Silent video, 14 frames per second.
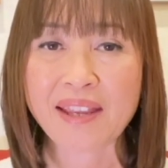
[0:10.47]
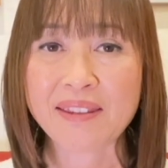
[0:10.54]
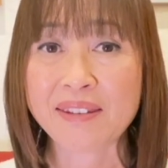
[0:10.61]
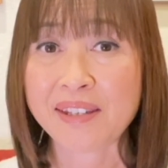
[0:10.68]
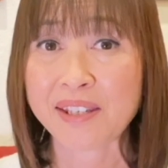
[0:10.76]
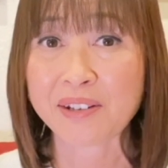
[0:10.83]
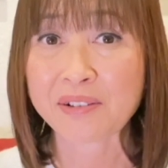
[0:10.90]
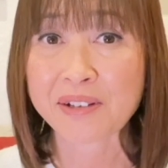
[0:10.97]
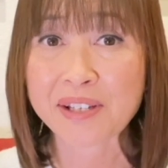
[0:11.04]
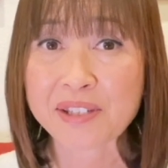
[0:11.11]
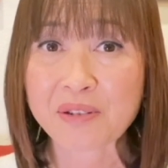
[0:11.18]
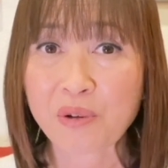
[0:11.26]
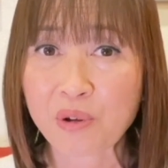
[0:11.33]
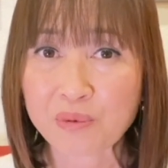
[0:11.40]
The year
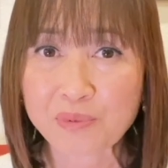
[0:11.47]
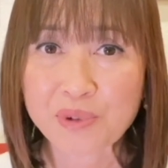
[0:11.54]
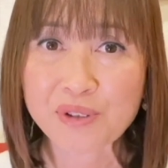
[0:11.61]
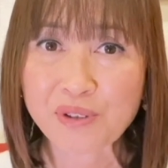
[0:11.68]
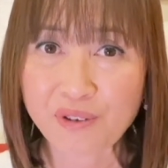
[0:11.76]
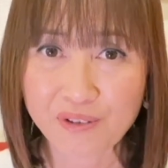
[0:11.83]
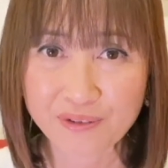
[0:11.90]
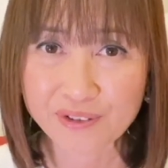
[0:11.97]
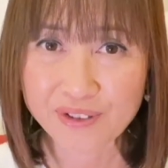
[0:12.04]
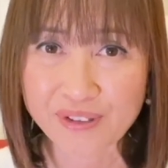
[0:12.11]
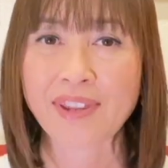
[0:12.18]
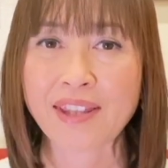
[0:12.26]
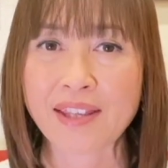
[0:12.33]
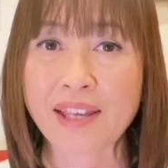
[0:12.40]
is almost over.
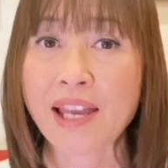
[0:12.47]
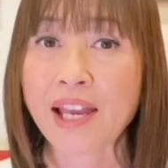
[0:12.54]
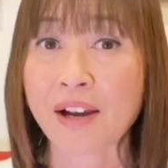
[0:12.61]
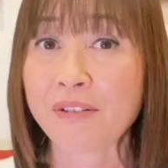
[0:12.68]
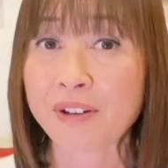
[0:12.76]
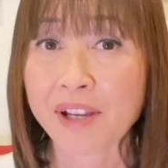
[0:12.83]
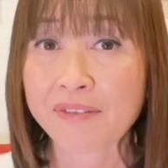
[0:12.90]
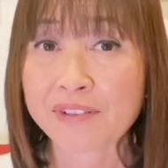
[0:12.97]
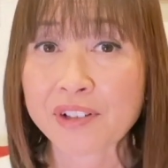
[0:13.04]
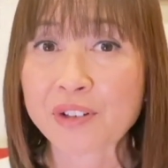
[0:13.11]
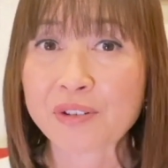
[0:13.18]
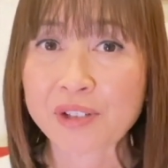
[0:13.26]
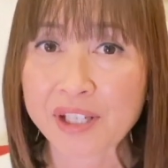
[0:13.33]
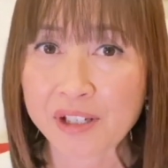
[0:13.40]
However
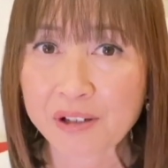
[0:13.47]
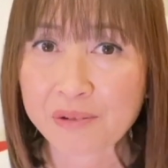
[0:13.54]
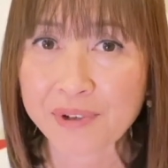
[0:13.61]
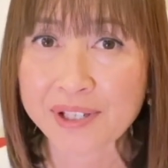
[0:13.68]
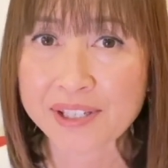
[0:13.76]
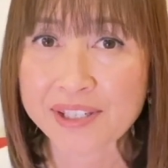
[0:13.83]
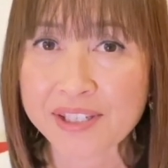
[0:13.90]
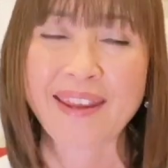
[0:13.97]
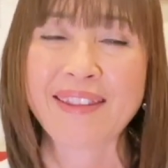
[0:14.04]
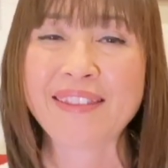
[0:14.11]
your year was,